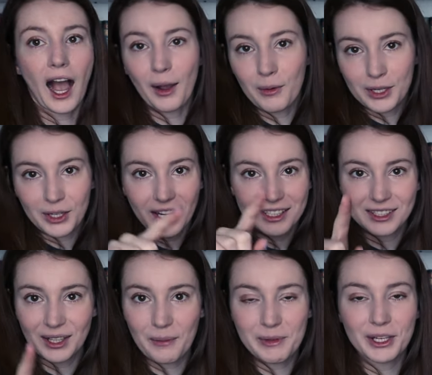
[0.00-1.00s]
I want you guys
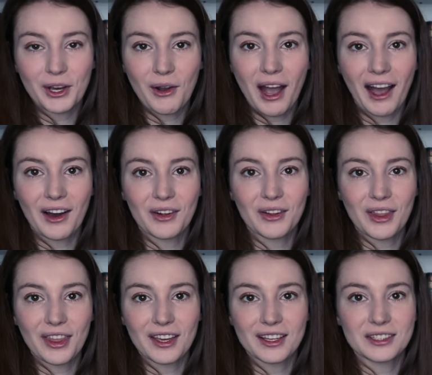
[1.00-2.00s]
to let me know how
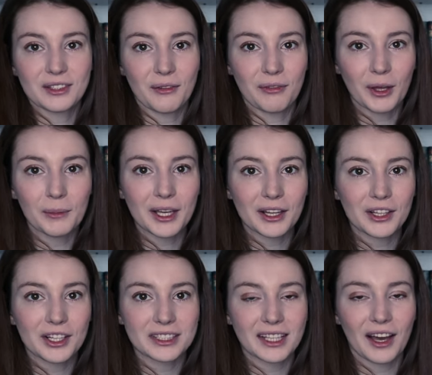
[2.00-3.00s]
this filming
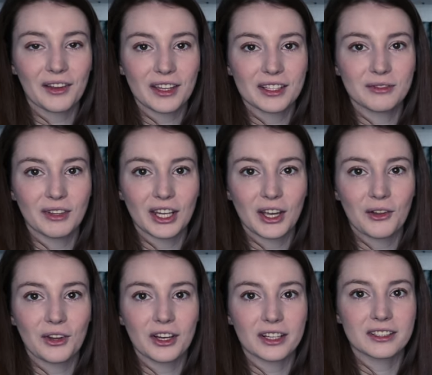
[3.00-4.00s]
looks, how this
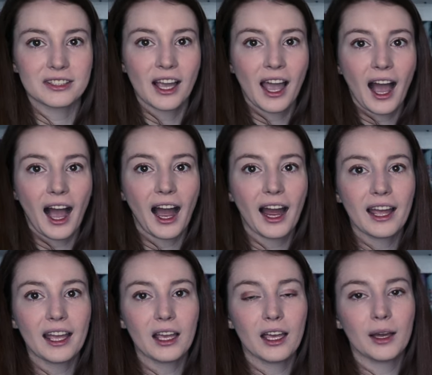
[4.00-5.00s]
video looks.
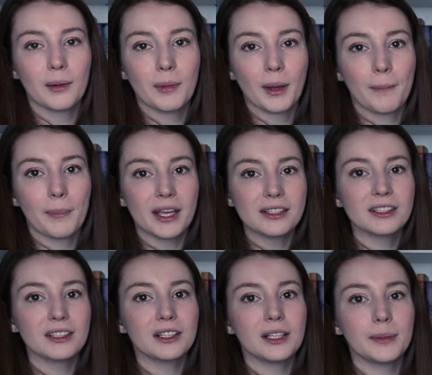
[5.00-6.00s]
I am
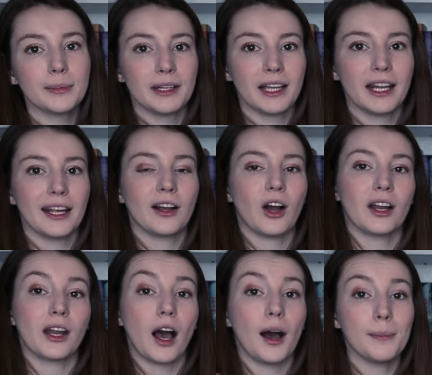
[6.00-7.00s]
basically planning
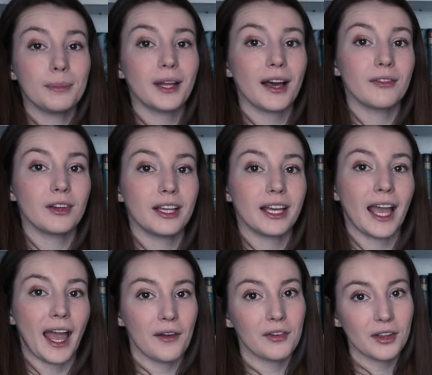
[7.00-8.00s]
on
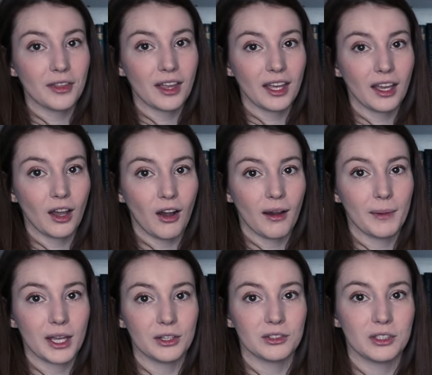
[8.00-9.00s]
up-leveling everything on
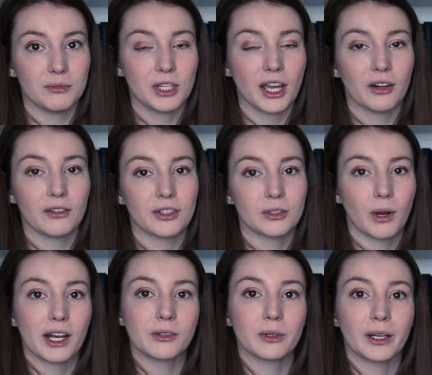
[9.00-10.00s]
my YouTube channel for
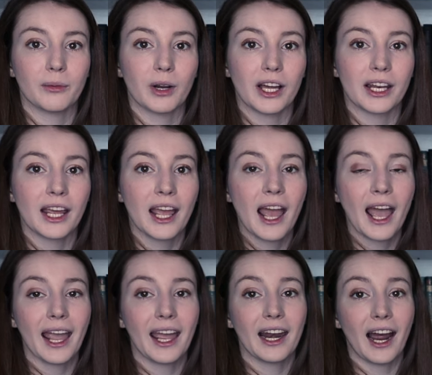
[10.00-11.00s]
2021,
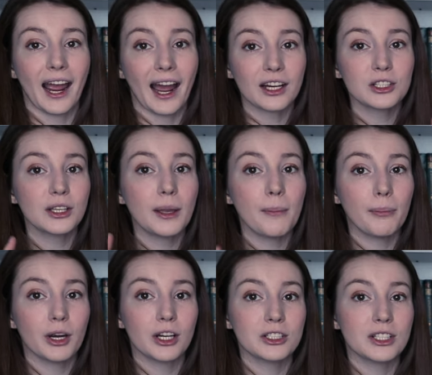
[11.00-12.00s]
and I actually
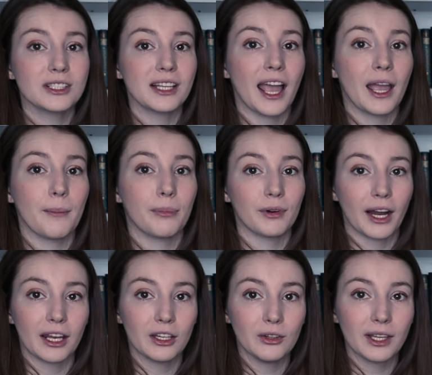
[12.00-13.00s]
purchased a
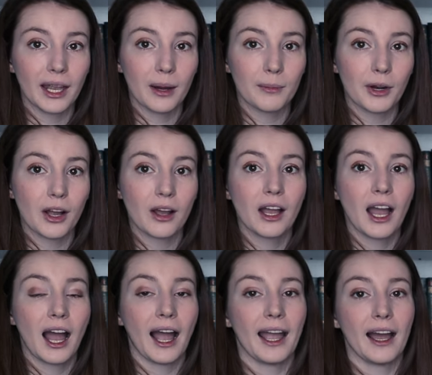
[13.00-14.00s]
brand new camera,
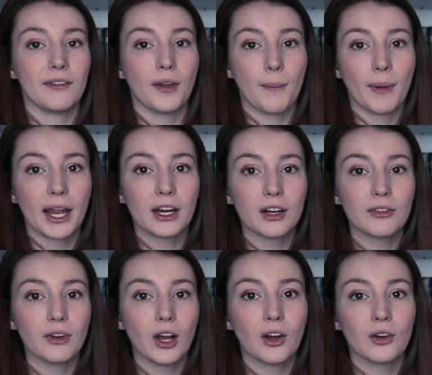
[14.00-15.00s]
I have a
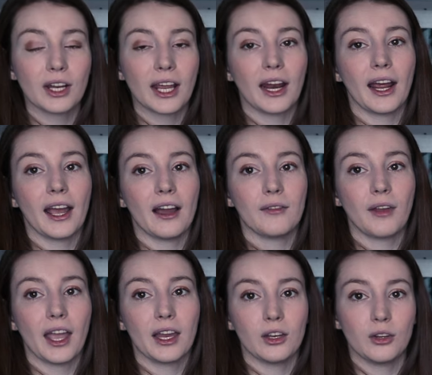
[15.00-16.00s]
microphone, and I
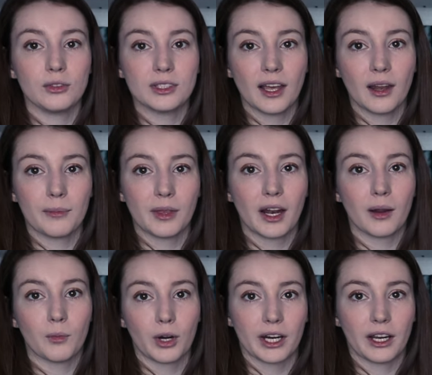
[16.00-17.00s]
have a new setup that
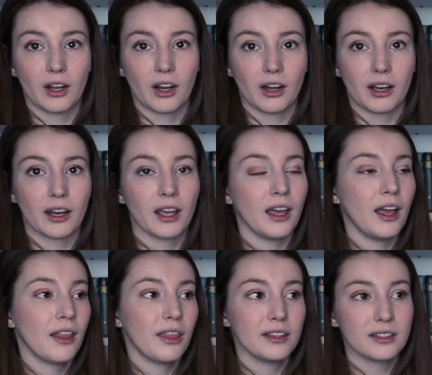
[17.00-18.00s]
I'm working on.
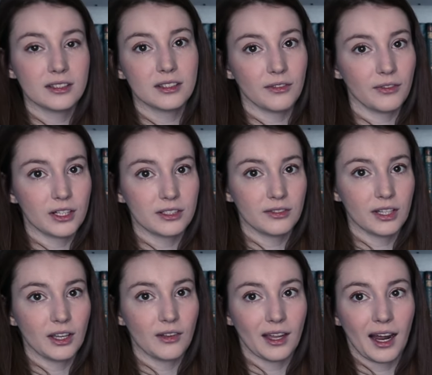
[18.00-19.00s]
This is the first
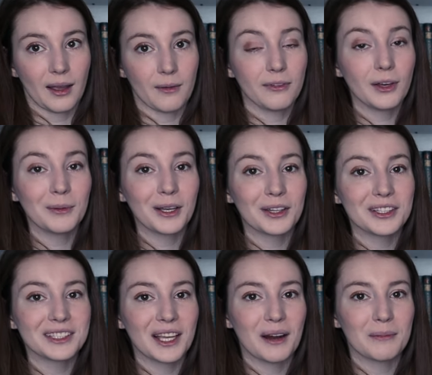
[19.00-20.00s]
video that I am filming on
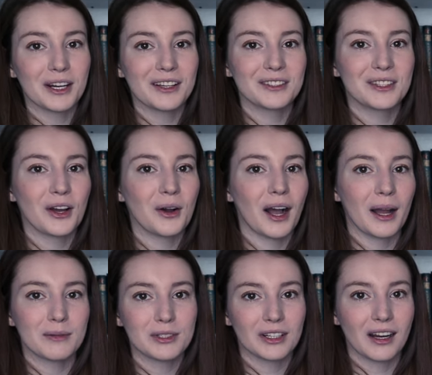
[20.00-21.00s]
this camera, so
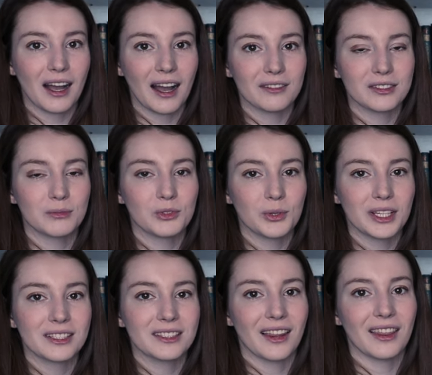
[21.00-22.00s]
I'm sure I'll have some
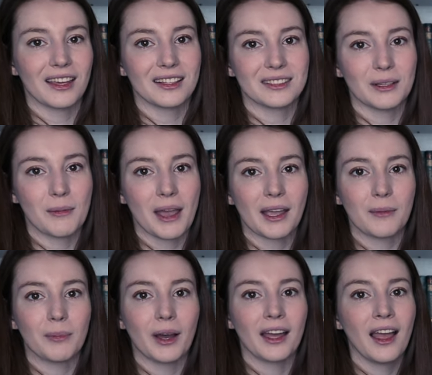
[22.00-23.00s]
tweaks and things to
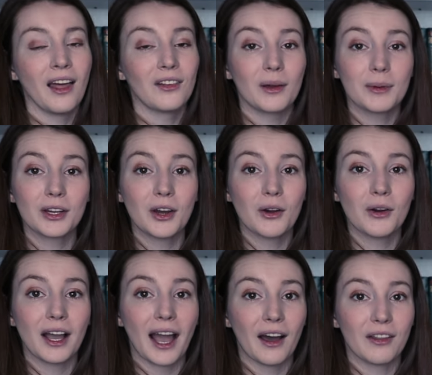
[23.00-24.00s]
make, but let me
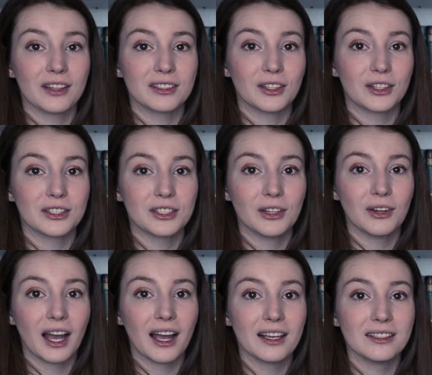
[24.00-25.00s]
know how this looks to you
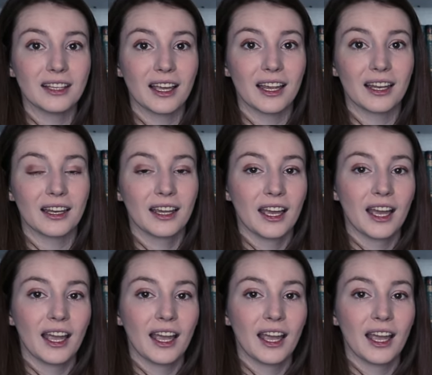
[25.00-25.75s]
guys and